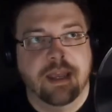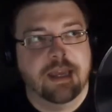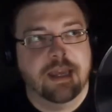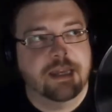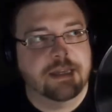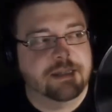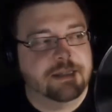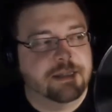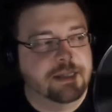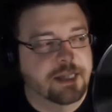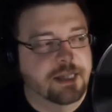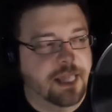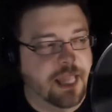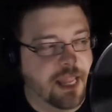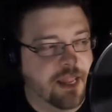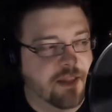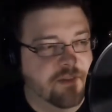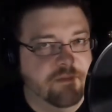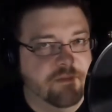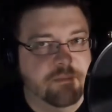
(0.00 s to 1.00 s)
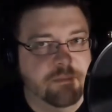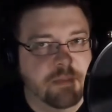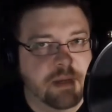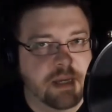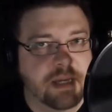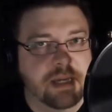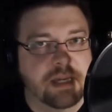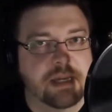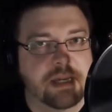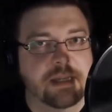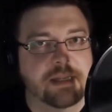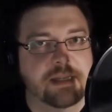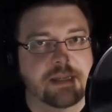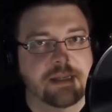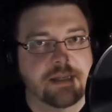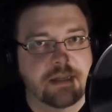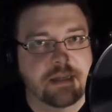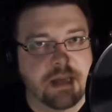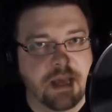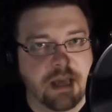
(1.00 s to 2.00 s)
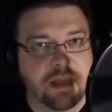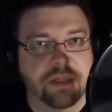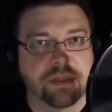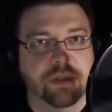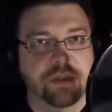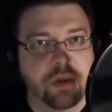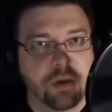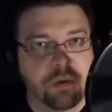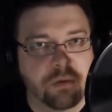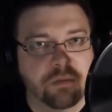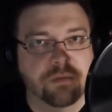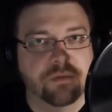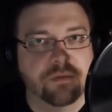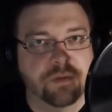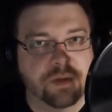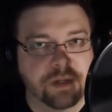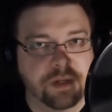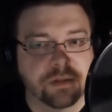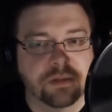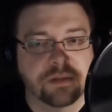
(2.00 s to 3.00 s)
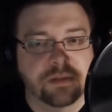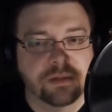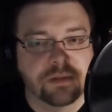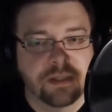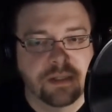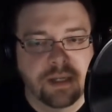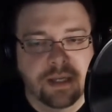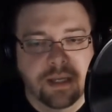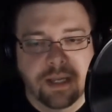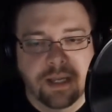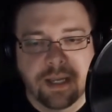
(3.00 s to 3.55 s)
it gave me Death Note feels.